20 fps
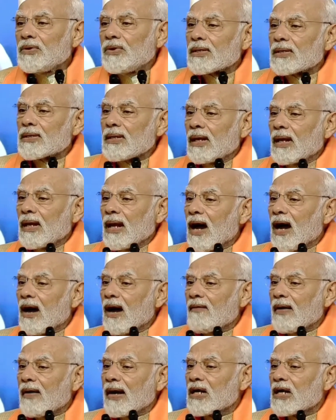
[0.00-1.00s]
This
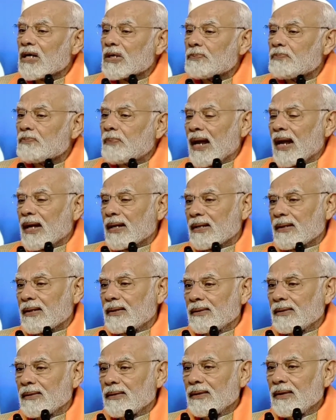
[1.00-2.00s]
love and respect
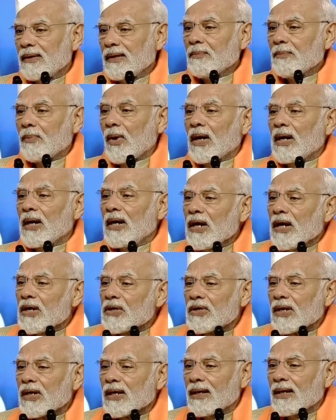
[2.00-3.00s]
for
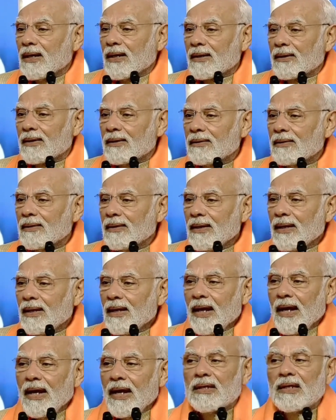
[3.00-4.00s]
each other
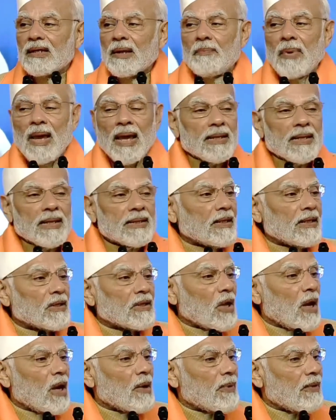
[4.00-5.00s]
is the
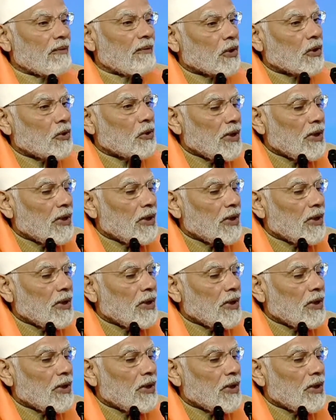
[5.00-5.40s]
basis of our